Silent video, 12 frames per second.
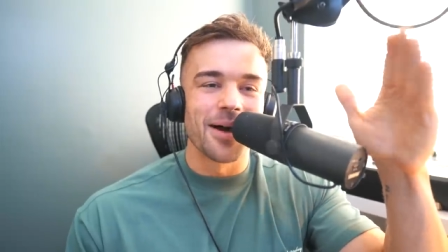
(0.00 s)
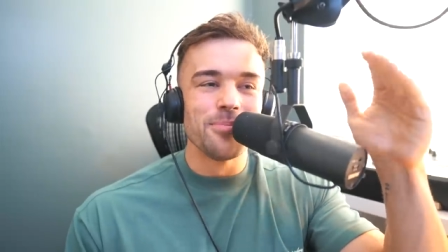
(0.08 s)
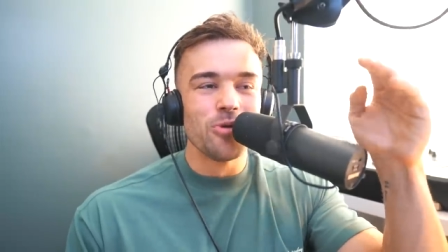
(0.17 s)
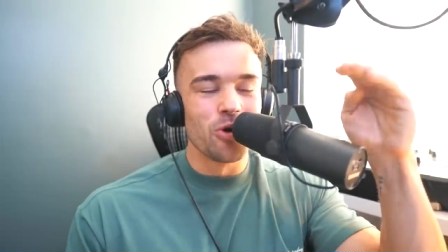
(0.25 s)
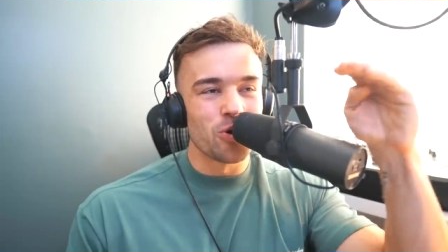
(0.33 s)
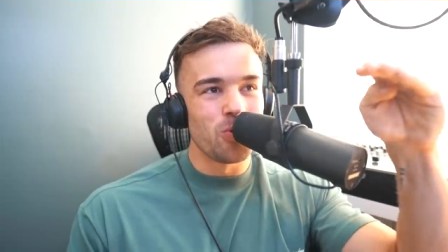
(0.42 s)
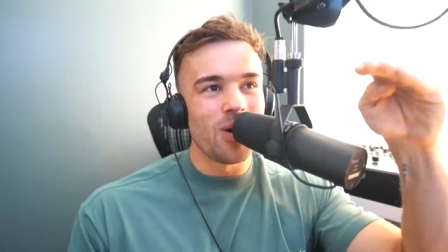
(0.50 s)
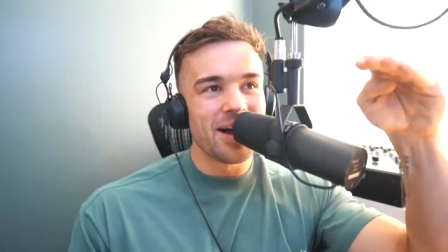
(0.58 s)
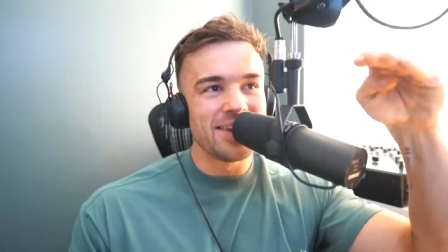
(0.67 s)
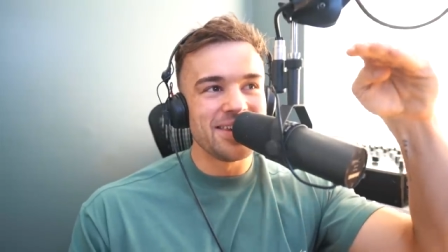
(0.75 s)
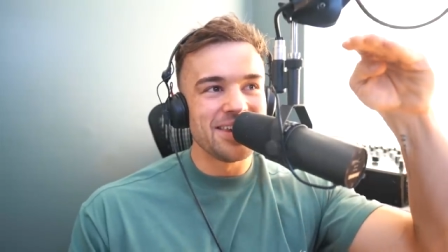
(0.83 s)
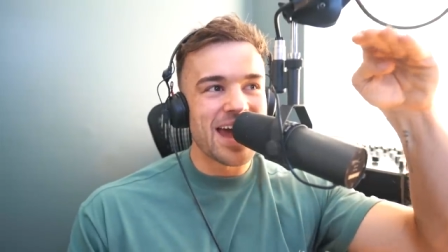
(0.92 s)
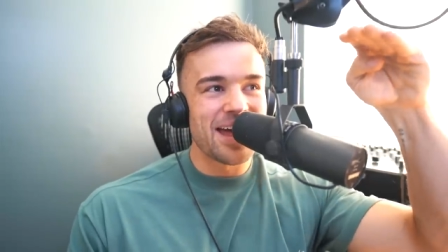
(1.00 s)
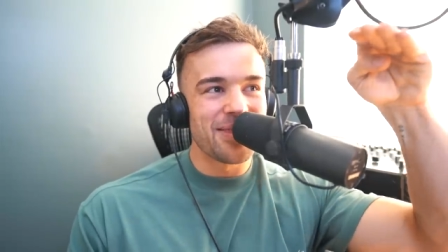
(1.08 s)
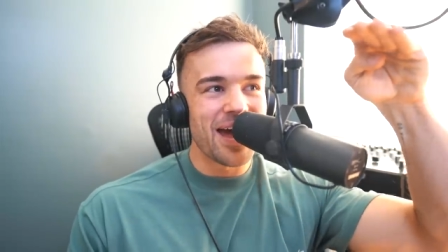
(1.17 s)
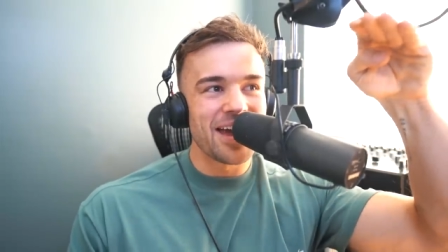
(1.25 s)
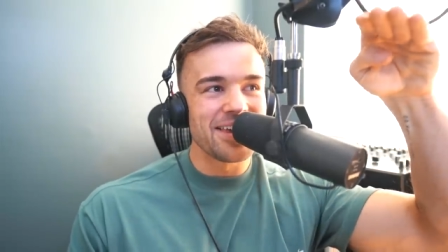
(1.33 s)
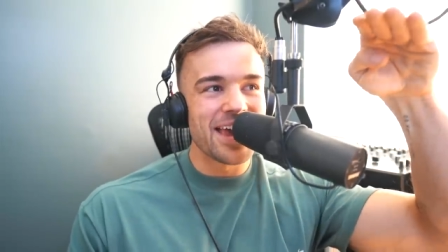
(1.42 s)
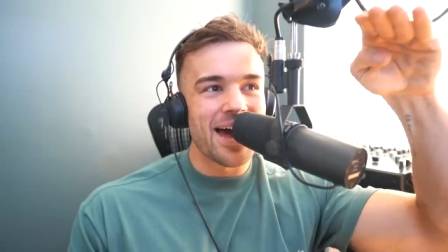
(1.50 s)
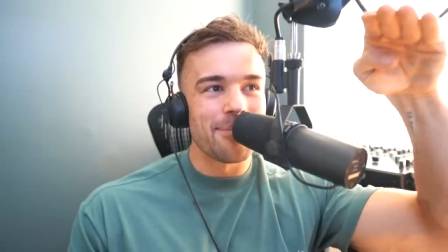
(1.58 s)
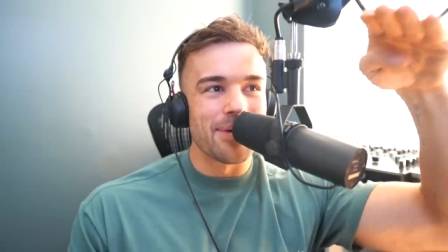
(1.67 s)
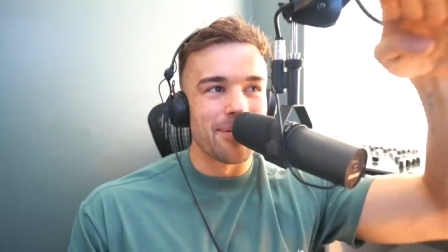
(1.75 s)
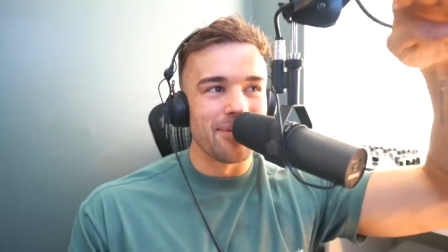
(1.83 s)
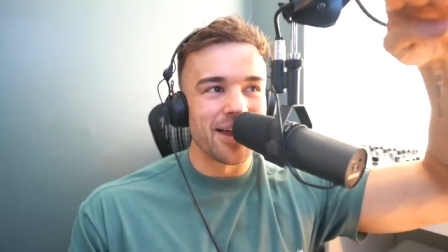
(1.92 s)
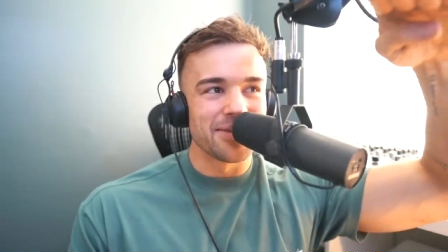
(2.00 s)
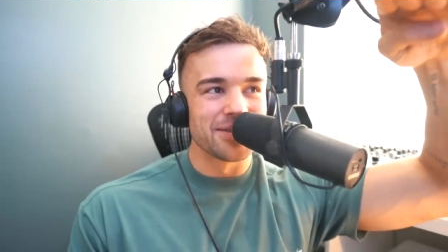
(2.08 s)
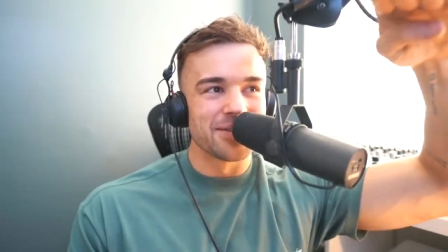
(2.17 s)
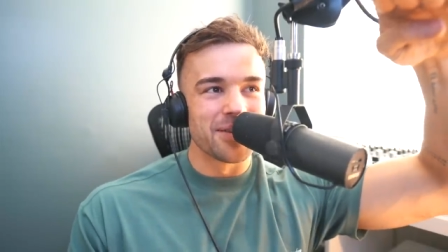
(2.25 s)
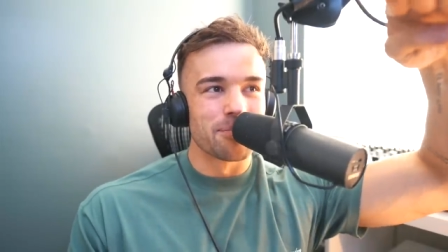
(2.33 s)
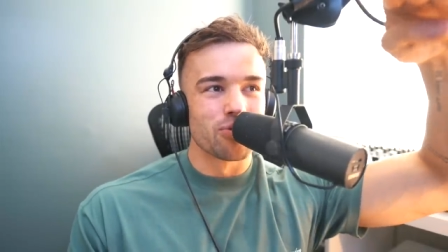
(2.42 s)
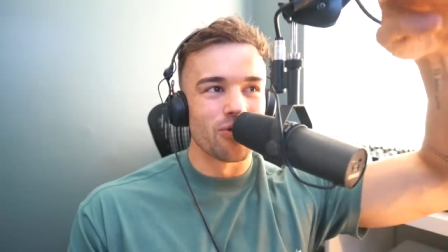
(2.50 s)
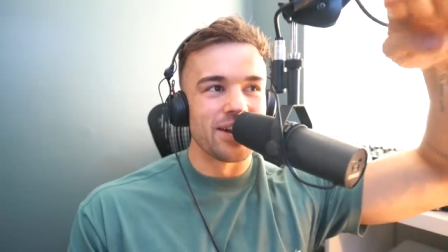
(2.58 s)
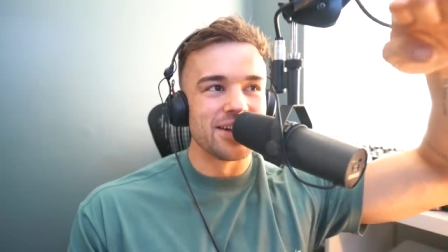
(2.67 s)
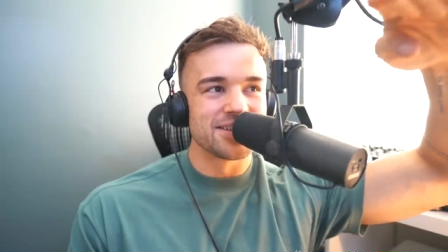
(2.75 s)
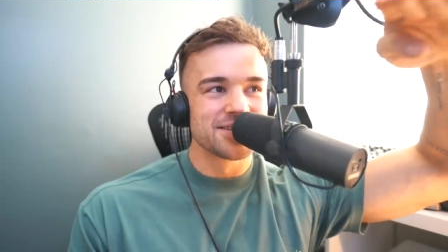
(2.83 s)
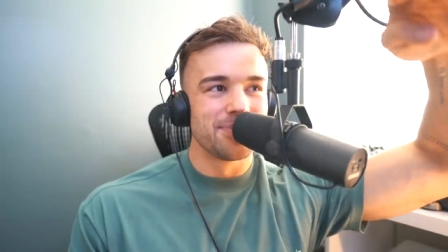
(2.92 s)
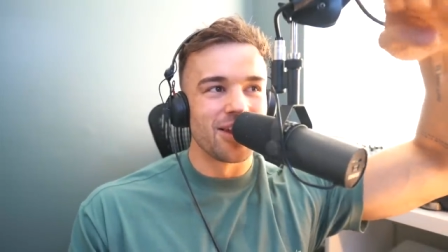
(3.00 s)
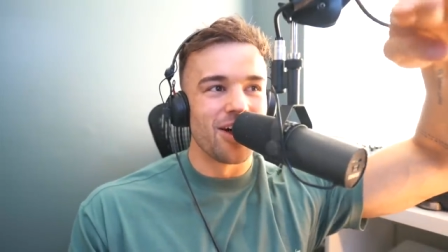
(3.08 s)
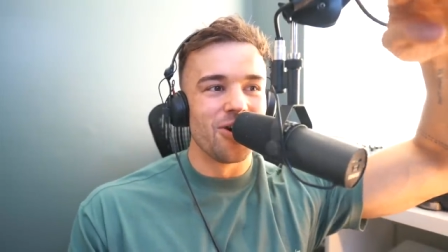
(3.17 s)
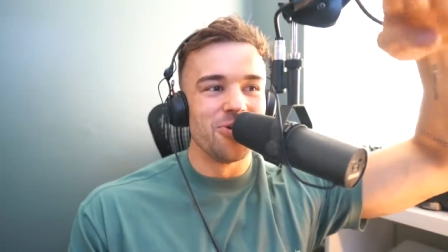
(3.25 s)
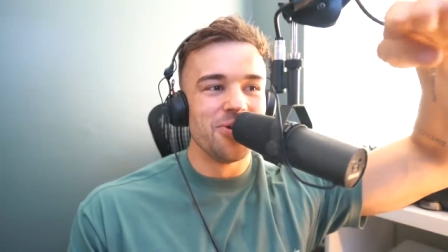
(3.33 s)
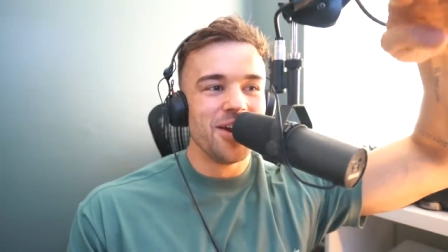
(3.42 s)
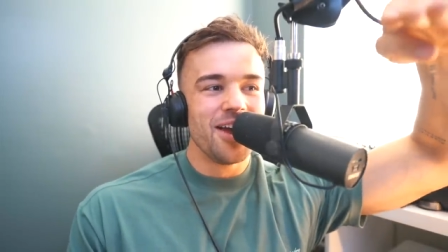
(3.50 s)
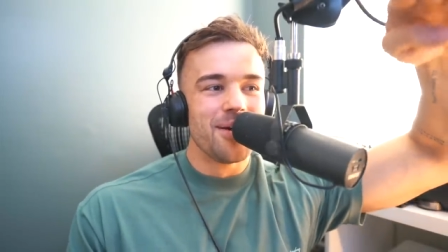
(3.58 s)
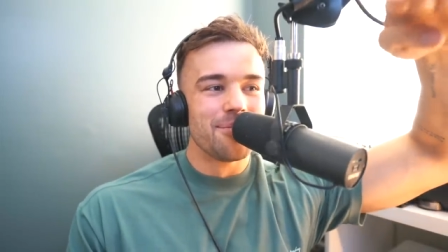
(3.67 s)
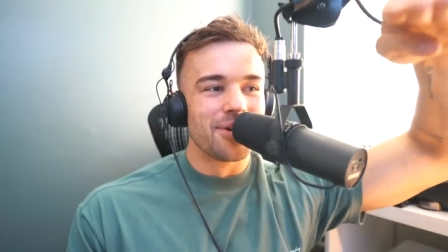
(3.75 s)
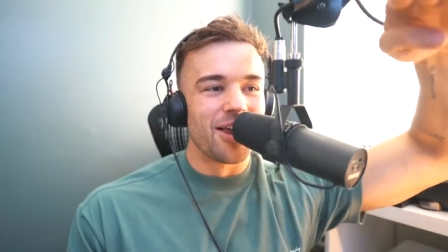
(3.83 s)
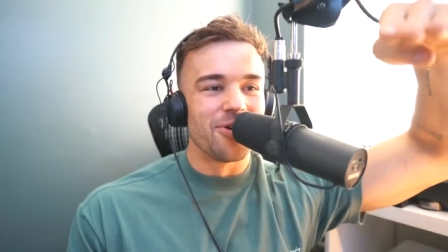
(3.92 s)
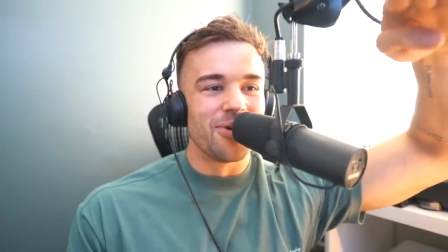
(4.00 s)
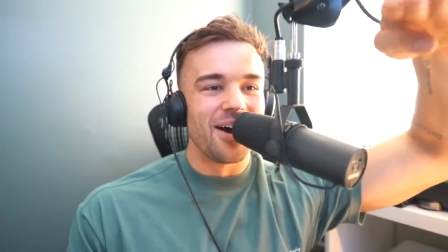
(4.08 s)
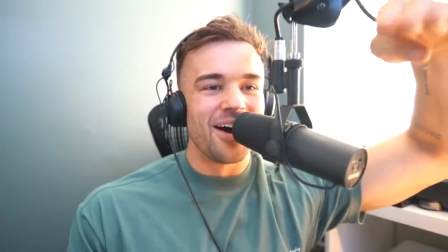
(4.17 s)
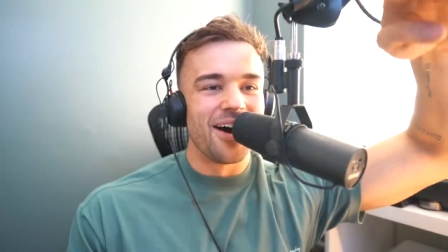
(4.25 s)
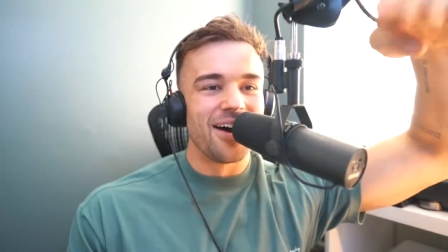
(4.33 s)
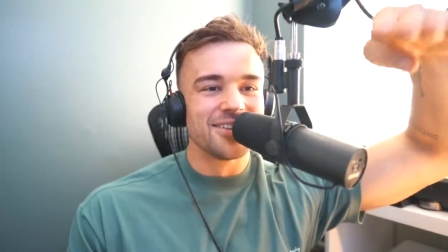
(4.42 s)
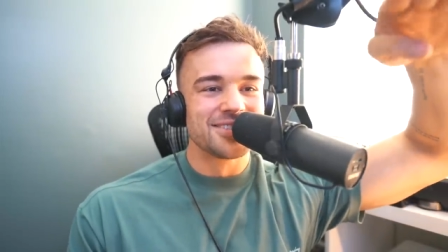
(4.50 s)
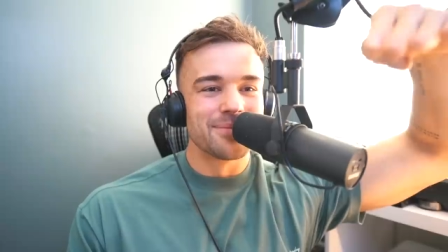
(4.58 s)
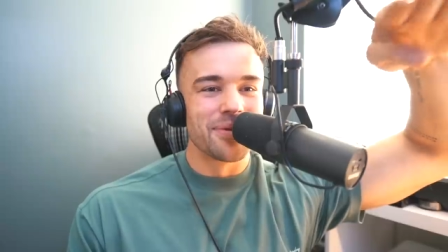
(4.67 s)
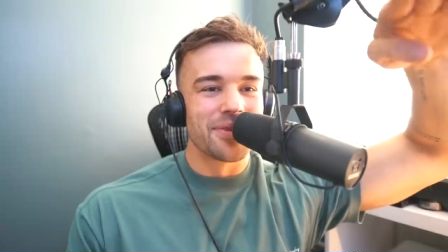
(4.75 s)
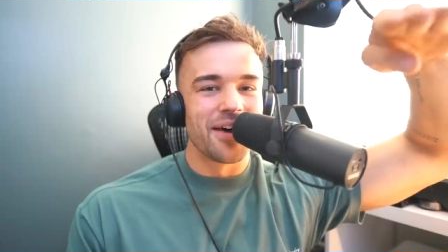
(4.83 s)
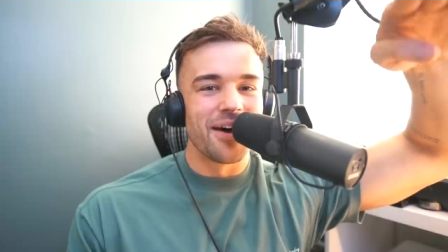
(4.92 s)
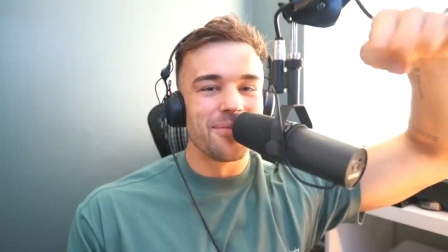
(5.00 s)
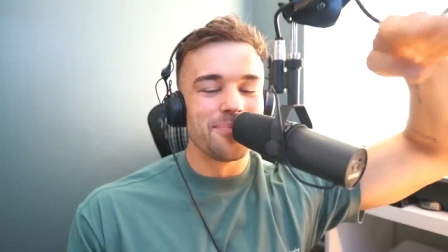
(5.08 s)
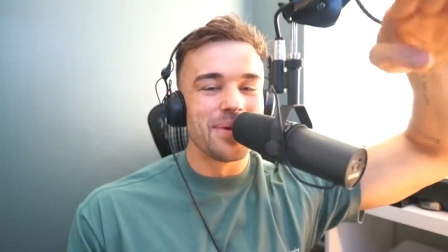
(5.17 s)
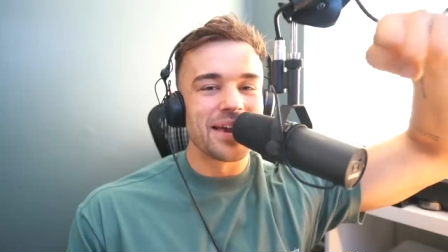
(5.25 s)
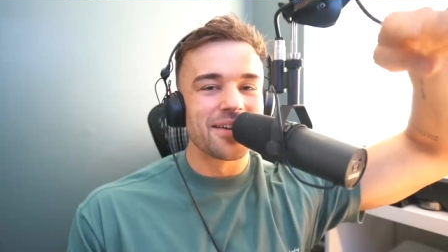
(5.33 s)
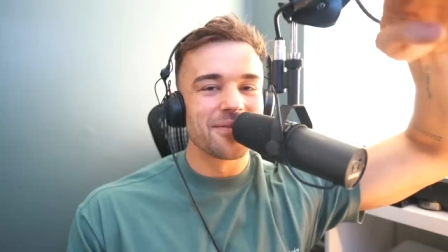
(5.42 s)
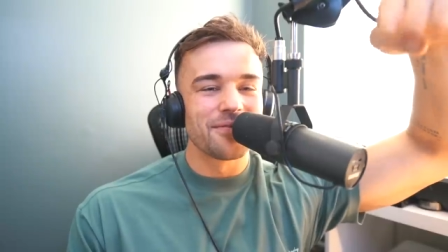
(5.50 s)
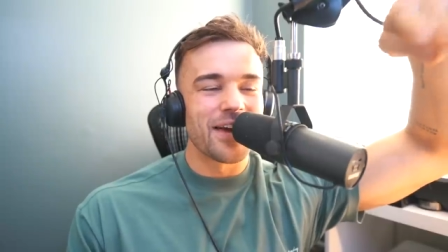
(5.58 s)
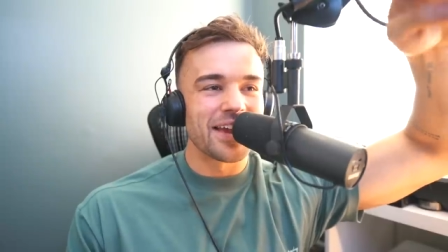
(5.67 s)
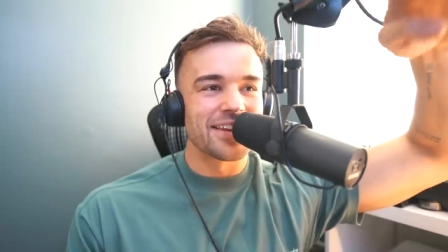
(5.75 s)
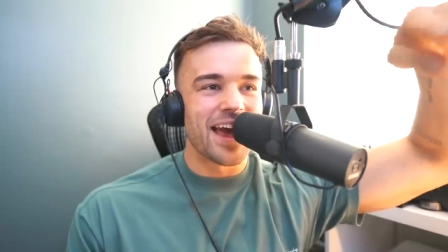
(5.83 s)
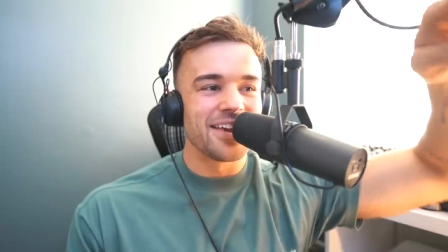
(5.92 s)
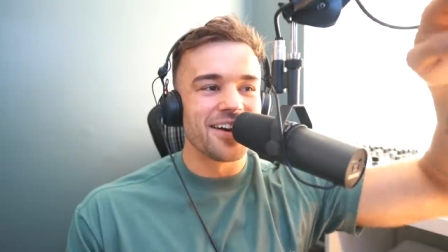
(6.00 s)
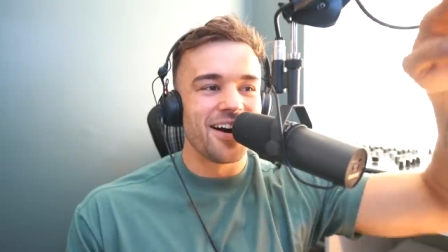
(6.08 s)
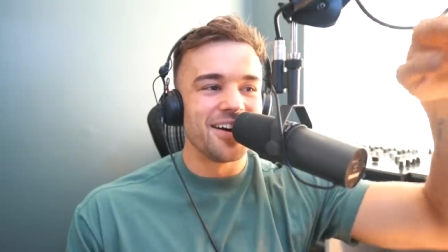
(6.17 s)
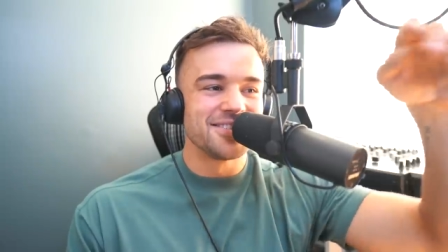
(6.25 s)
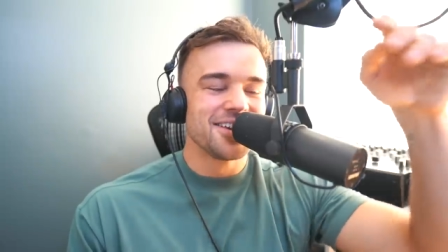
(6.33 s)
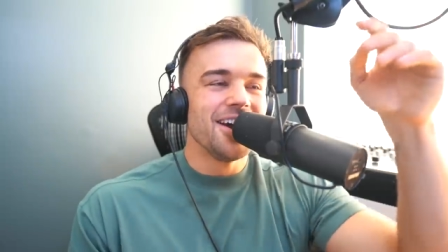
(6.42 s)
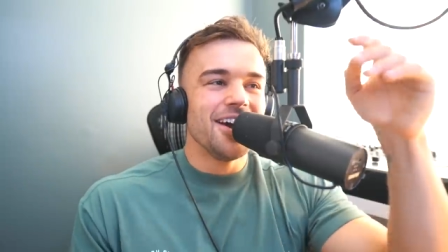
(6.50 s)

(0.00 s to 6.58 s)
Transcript: I'm not quite yet there yet, but I'm like the, the prince below below uh, some of the big fake natty guys.